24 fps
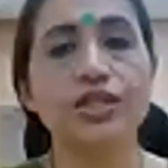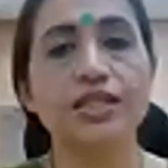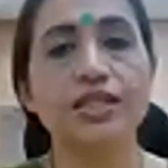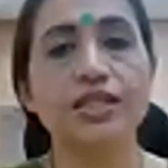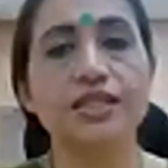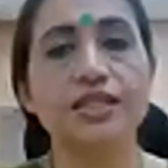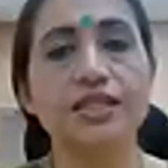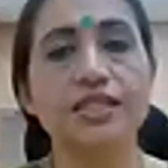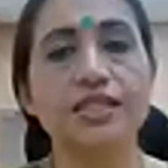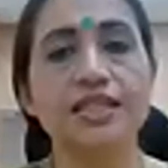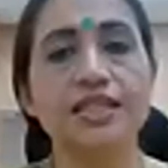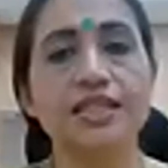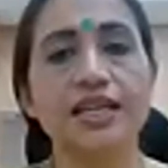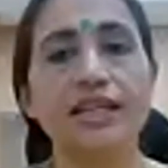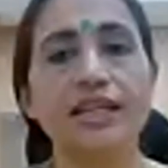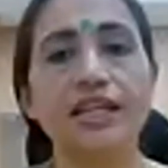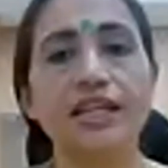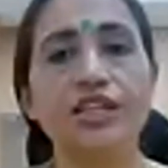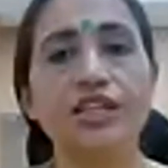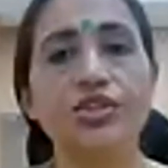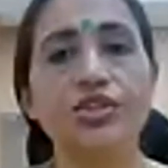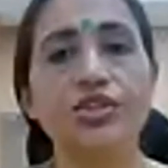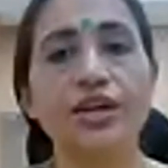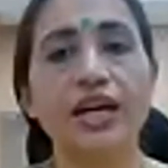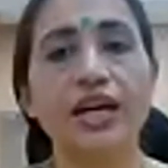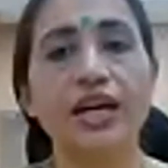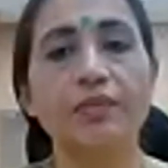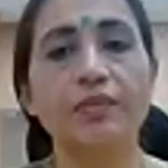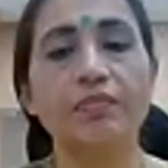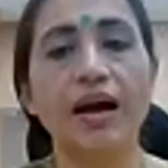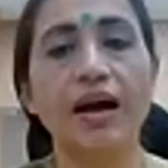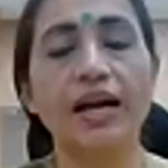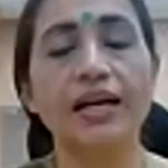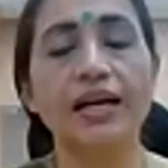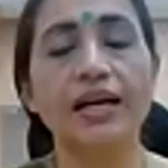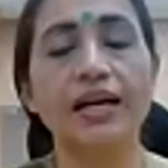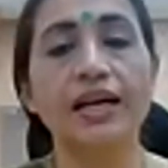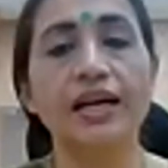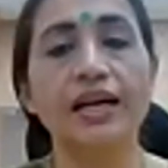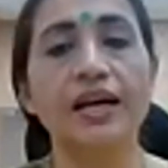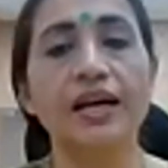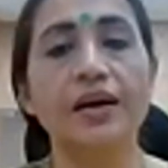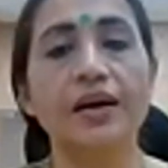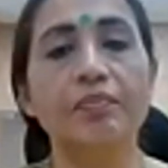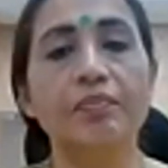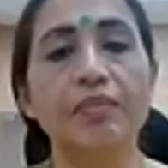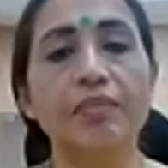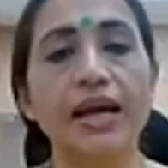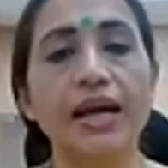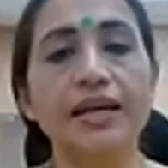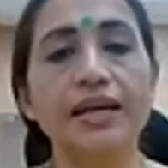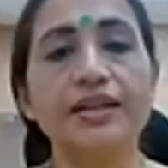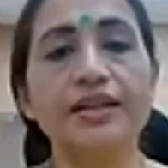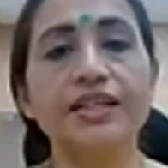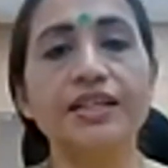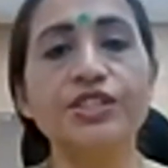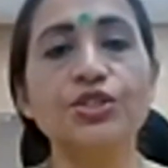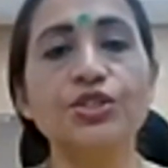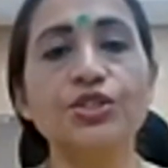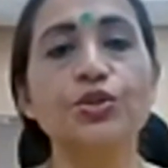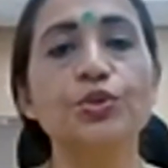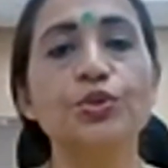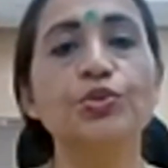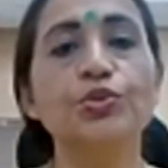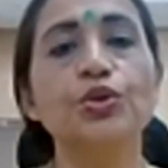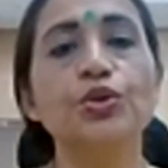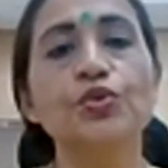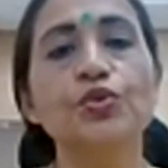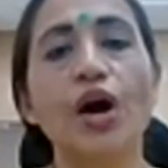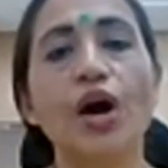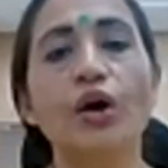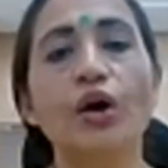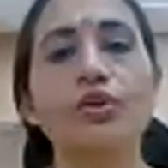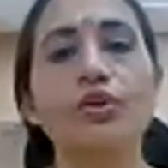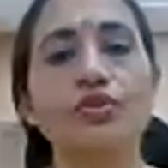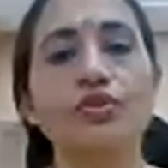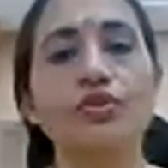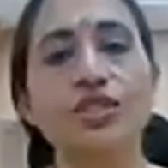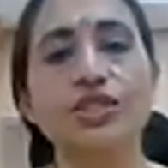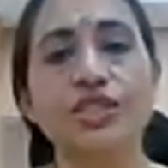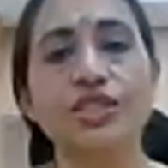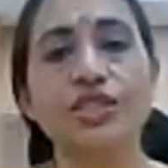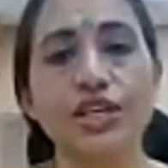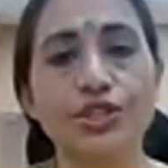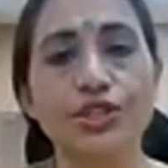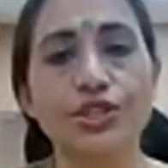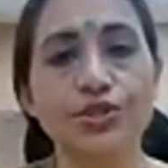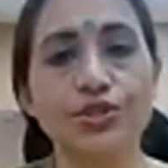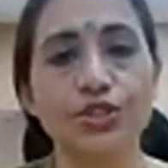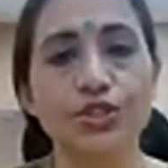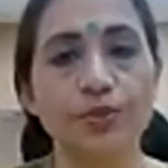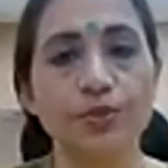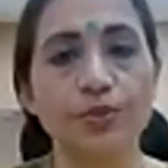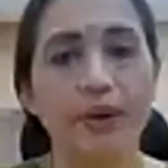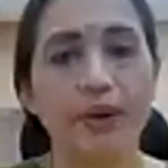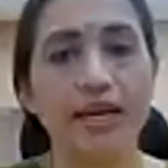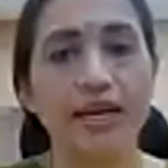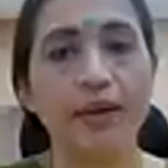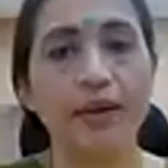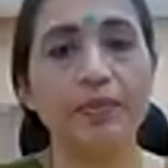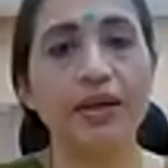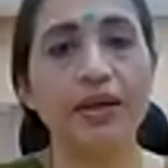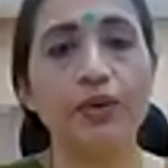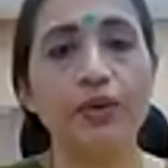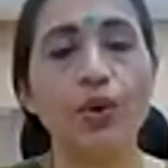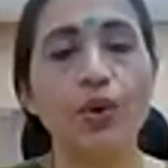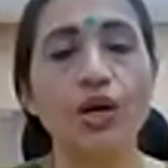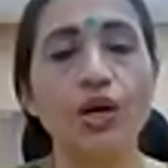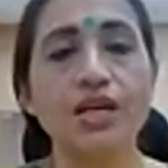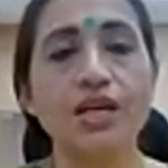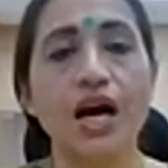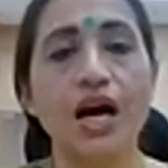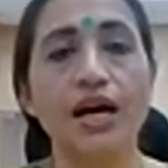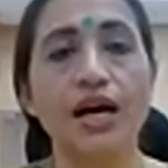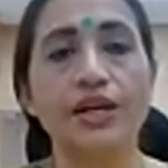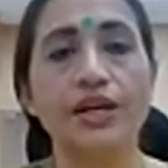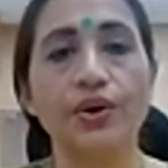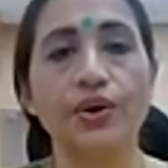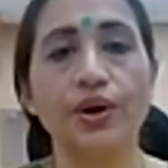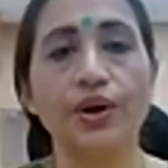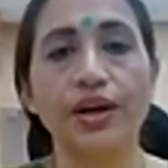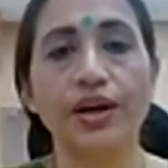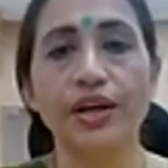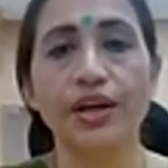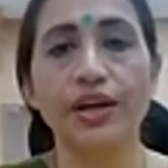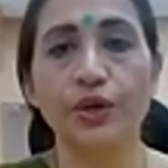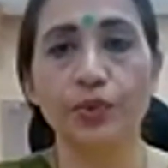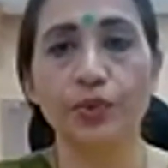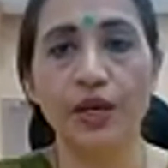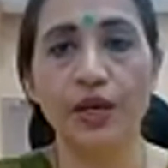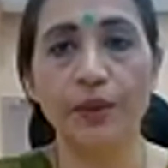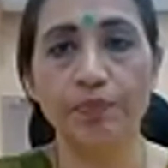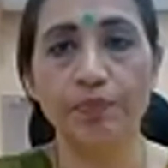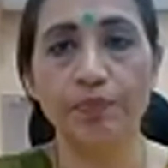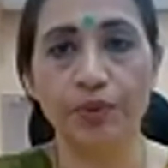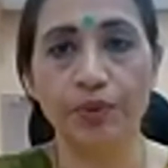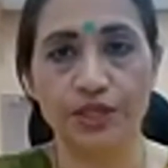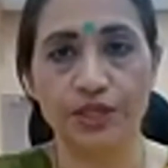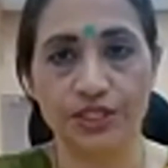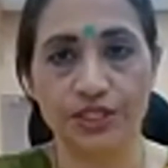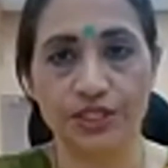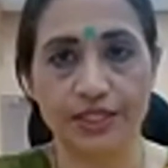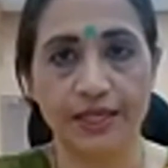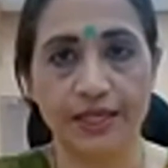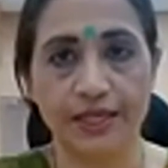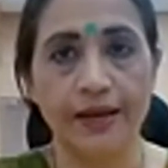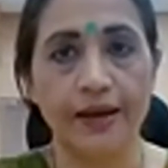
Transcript: the state need to get back migrants who move out of the state due to the pandemic. What are your inputs?